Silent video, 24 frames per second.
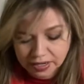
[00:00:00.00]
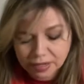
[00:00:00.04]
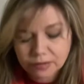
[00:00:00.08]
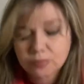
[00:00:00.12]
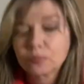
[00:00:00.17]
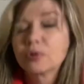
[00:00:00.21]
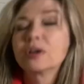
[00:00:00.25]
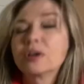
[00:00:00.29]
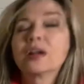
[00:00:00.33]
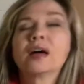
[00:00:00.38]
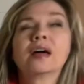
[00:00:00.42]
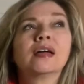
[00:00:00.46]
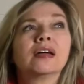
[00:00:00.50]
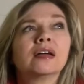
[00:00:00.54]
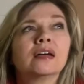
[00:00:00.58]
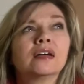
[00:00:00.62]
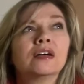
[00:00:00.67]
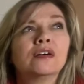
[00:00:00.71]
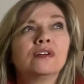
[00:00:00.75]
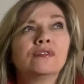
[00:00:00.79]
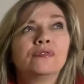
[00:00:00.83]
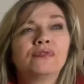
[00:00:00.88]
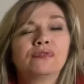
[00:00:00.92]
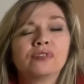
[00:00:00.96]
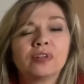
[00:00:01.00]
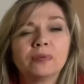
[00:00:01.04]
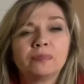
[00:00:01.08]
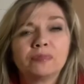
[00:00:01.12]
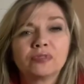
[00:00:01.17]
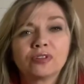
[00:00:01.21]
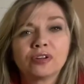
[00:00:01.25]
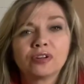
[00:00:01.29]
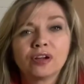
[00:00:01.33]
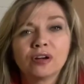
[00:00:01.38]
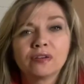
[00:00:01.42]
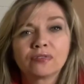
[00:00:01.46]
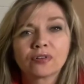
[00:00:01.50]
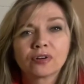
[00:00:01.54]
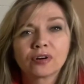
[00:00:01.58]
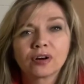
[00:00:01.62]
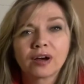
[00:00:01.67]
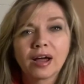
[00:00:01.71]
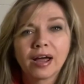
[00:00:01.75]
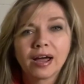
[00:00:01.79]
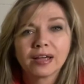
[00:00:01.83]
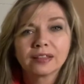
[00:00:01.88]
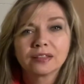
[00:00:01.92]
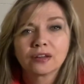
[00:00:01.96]
and when I flipped it over,
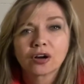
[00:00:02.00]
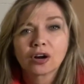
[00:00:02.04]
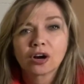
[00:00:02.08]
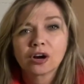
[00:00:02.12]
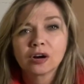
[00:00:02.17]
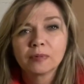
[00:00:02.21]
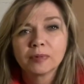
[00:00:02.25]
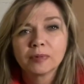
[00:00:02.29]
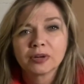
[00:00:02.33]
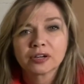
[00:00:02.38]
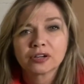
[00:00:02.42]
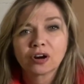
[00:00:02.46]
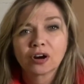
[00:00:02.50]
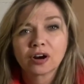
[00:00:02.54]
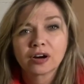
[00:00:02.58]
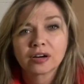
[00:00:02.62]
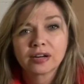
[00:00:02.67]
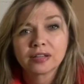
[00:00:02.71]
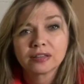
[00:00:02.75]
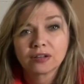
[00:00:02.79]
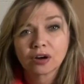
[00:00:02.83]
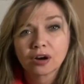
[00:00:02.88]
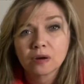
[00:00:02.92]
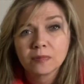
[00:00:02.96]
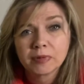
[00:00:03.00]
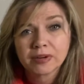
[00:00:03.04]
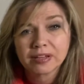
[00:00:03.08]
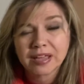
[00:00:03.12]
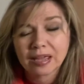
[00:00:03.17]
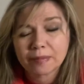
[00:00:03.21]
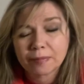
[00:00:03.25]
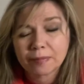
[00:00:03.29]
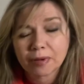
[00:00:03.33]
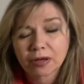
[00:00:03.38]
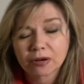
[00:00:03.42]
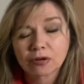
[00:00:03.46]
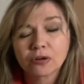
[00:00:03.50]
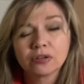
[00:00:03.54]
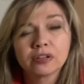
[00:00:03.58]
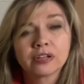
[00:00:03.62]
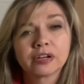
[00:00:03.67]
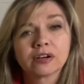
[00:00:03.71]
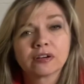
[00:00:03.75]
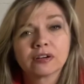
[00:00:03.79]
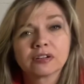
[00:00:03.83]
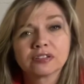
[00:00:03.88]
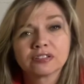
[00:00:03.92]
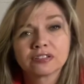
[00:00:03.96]
I had the Hermit card, and the Hermit came out
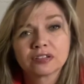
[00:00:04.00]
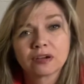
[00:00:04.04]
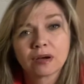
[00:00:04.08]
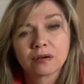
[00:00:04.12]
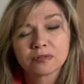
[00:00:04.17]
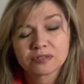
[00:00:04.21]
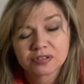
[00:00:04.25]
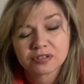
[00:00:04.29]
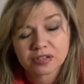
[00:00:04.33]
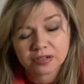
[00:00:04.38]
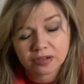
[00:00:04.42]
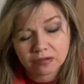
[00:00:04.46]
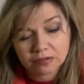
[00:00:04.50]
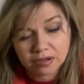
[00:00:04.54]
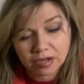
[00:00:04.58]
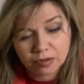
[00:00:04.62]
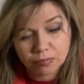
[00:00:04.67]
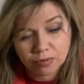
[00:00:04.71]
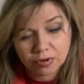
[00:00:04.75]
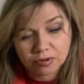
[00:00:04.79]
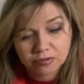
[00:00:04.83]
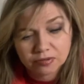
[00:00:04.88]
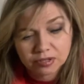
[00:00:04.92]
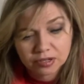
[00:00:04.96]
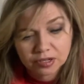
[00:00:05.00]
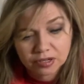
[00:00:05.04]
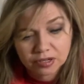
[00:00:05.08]
earlier, and so I was like, okay, well,